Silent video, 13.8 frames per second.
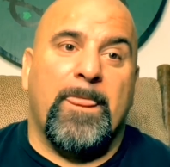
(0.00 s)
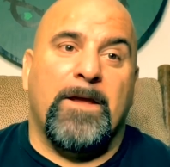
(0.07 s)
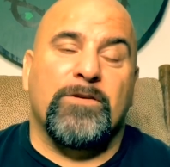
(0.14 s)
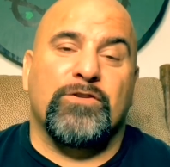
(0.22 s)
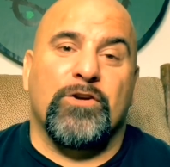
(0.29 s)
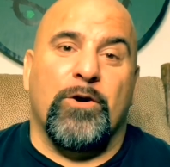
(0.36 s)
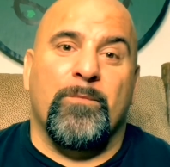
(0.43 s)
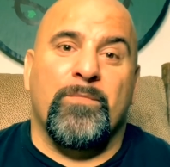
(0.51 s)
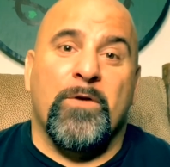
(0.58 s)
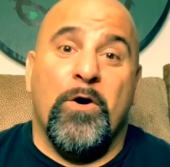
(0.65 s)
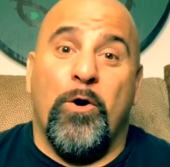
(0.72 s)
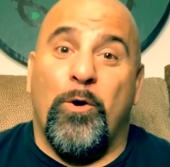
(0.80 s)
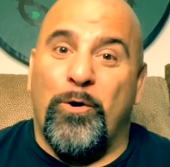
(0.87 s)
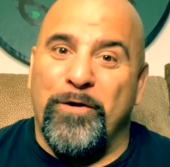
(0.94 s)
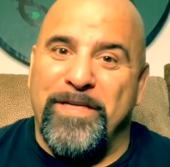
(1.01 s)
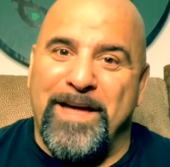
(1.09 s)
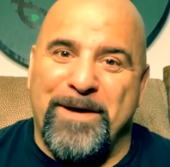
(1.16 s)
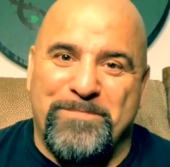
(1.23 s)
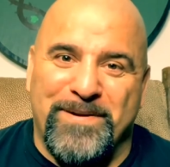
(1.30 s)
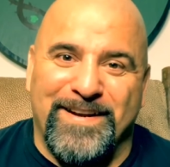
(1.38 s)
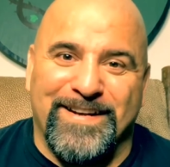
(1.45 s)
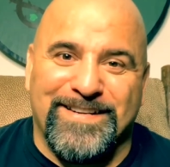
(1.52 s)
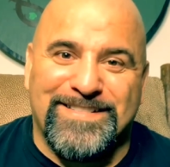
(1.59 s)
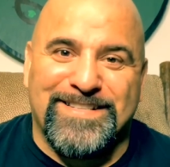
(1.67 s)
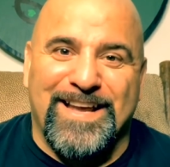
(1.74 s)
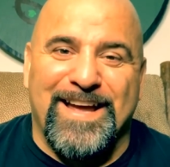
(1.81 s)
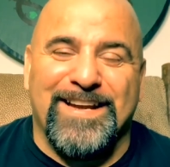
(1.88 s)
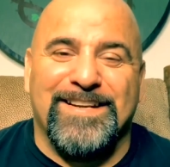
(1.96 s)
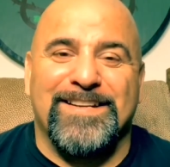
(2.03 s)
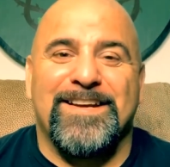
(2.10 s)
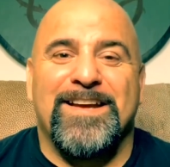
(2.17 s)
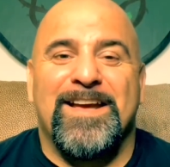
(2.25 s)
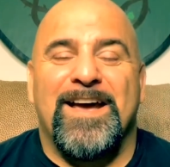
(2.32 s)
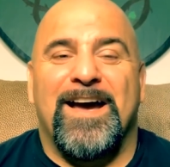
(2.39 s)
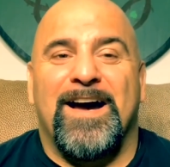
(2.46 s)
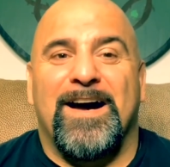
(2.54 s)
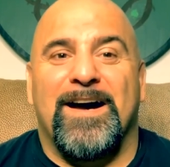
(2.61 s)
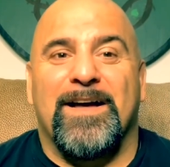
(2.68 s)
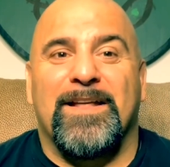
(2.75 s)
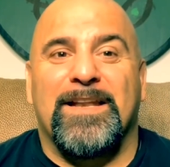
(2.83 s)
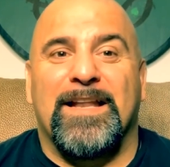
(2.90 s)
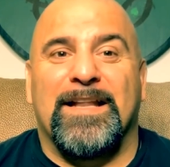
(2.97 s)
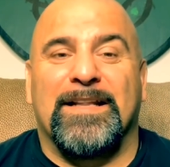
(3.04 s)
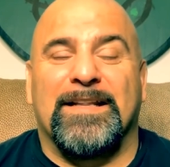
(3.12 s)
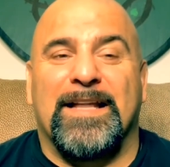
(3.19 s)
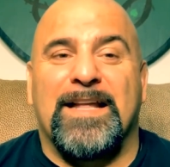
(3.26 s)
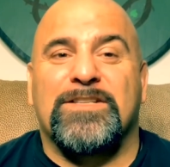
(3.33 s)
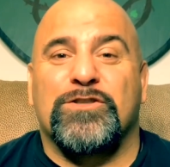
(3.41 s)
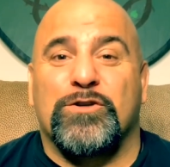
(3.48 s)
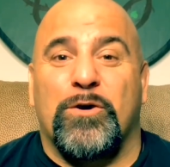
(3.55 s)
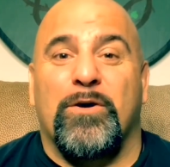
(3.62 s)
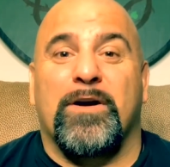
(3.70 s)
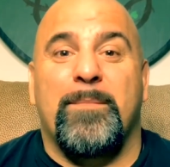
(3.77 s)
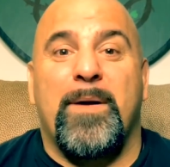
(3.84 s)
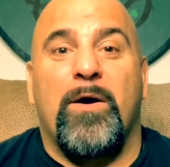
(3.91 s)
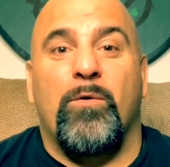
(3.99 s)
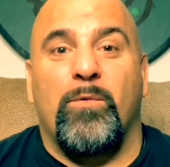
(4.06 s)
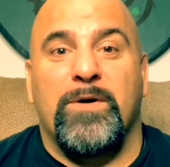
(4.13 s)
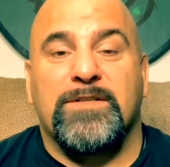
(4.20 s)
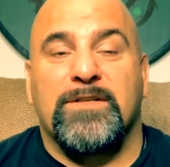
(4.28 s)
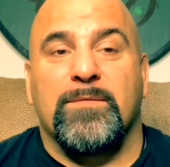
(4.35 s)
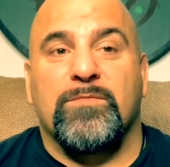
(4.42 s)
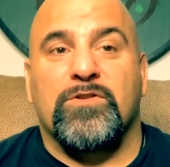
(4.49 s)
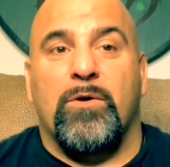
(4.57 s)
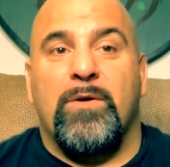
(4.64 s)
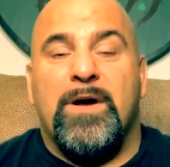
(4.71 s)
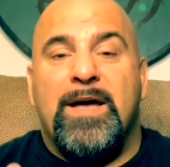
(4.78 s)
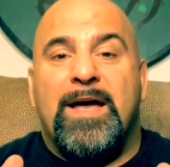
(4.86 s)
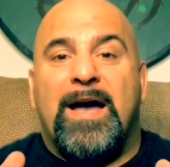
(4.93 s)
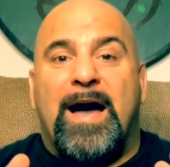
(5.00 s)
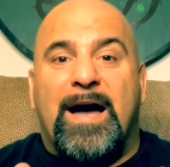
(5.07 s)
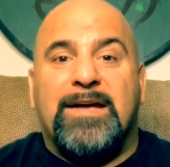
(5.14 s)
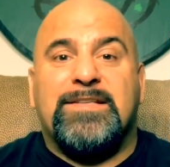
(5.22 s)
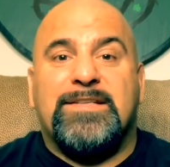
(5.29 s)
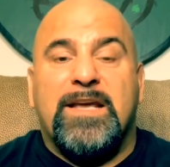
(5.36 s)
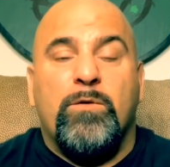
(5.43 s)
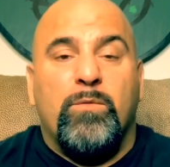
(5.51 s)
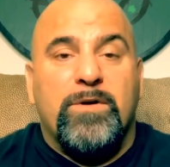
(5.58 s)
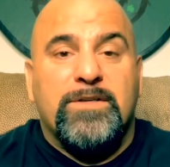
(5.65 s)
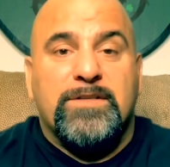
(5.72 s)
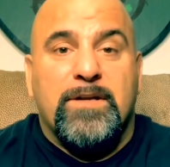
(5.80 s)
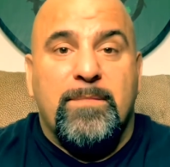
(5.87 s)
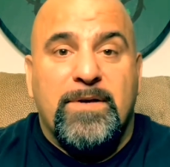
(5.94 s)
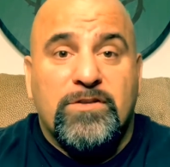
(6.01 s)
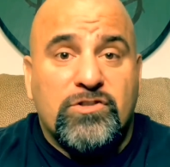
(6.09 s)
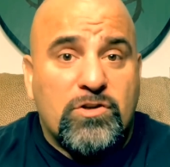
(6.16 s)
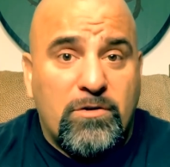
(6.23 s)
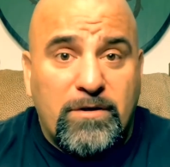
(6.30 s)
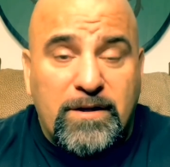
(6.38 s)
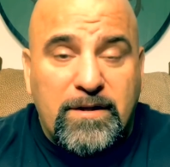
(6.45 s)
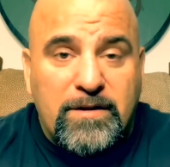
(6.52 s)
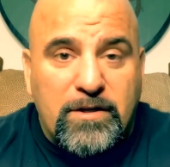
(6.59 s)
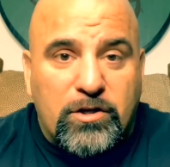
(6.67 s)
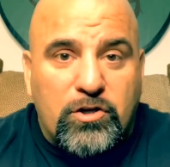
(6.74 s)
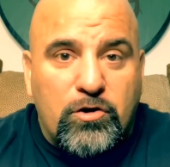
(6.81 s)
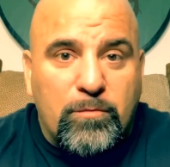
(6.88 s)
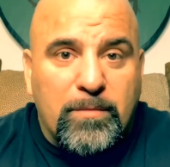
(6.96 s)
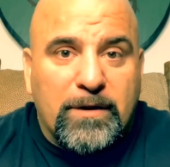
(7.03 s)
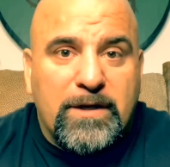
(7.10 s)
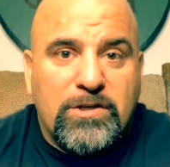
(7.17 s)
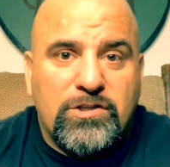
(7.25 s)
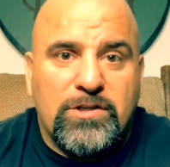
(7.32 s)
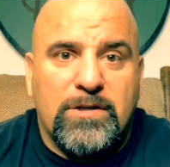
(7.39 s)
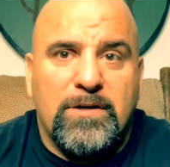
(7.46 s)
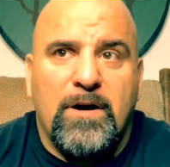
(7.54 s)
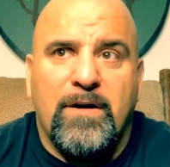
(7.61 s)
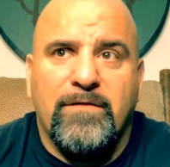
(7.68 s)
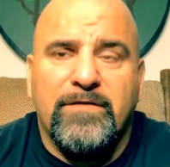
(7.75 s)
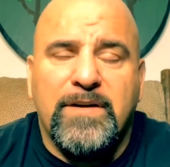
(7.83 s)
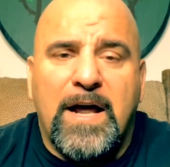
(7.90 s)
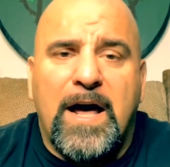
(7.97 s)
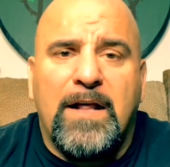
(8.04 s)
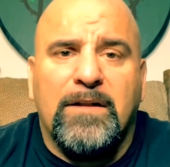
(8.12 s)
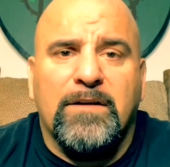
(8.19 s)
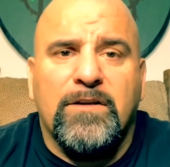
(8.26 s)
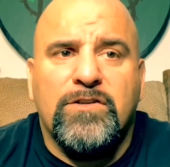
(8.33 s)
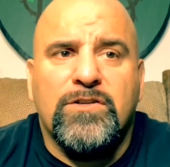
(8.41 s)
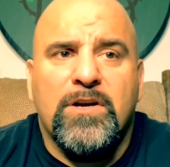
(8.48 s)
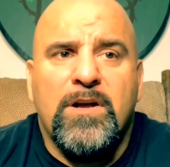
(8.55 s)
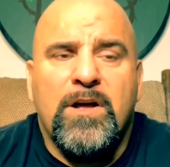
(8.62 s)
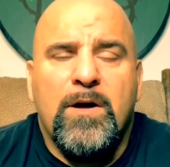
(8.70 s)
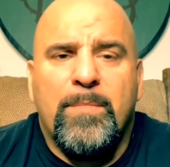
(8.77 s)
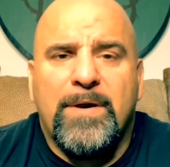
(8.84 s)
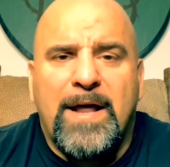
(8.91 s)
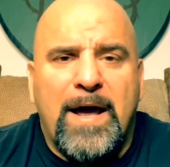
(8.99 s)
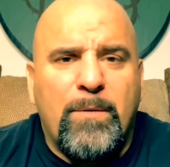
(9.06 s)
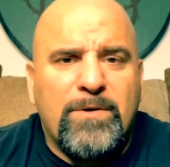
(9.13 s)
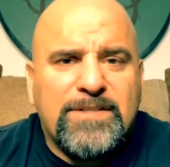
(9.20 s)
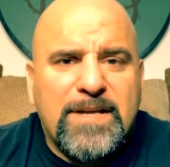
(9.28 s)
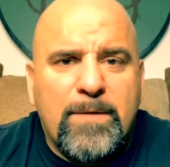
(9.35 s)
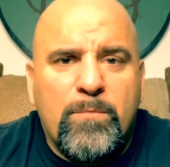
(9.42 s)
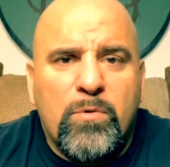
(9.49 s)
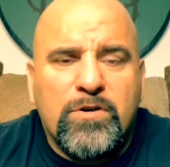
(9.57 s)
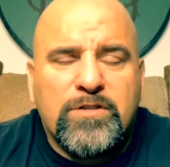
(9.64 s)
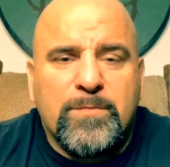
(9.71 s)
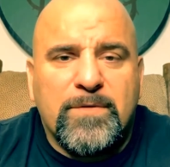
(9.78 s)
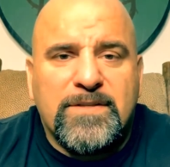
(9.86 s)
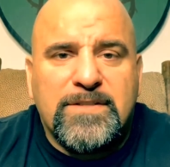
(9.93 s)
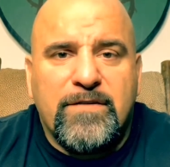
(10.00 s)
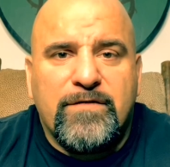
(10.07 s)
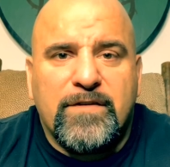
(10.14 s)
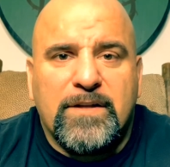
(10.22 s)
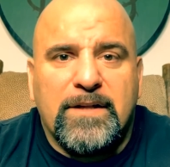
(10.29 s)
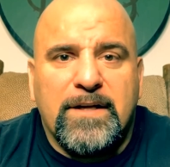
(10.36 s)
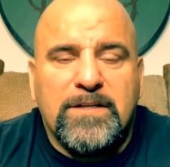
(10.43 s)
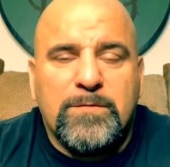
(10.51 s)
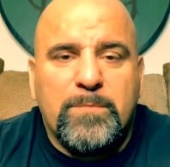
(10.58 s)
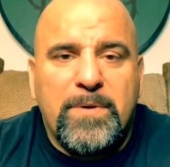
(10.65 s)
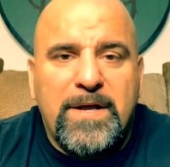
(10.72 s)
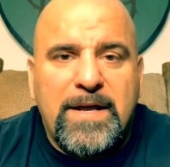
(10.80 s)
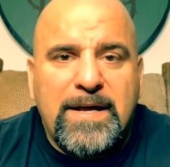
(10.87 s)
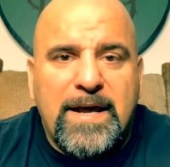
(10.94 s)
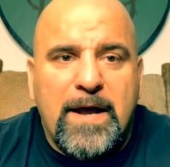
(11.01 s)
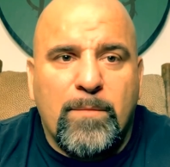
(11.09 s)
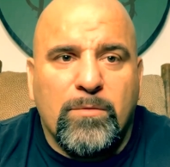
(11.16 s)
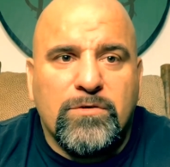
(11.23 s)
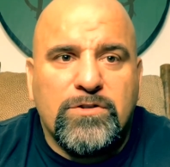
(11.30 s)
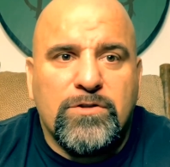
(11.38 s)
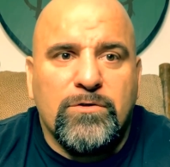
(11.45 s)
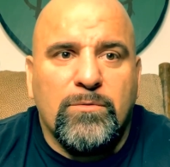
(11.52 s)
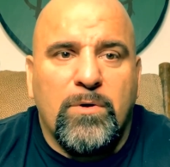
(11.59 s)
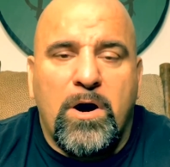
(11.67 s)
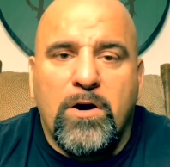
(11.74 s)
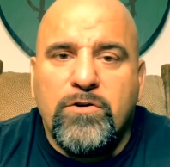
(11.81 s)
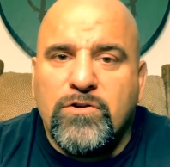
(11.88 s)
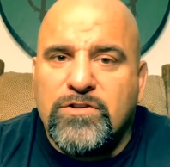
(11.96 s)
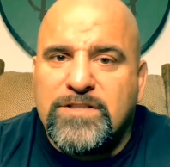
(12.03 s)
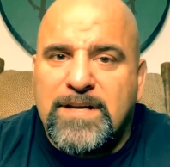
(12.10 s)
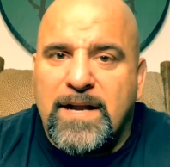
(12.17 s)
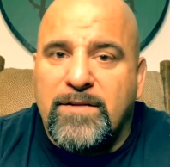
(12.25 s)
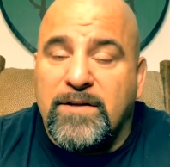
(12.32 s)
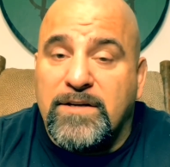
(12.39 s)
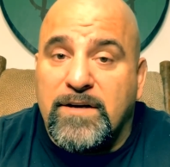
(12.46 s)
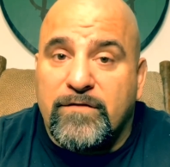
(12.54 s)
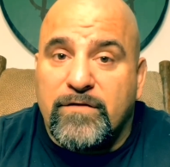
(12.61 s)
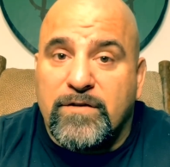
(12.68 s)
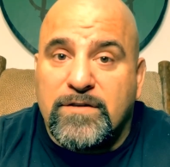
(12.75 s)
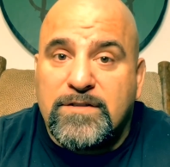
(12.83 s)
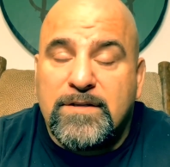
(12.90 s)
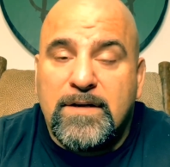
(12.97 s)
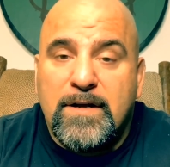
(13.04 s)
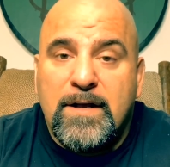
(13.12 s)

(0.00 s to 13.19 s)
So all that being said, let's talk about wisdom. So I say wisdom is certainly the accumulation of knowledge, but I would say more specifically, it's being able to understand the difference